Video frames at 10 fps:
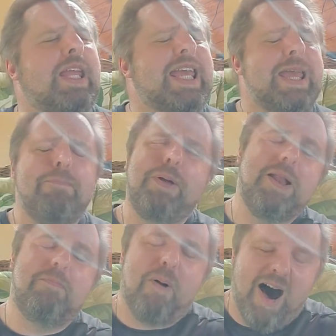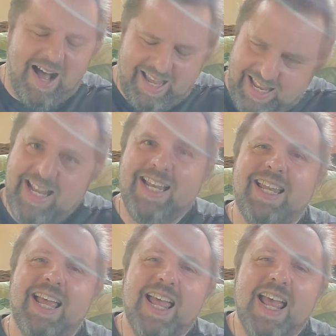keep in mind,
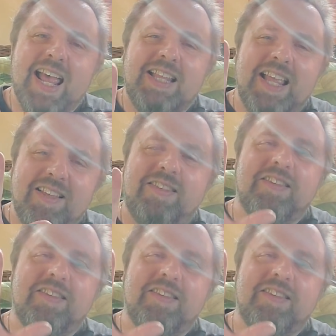this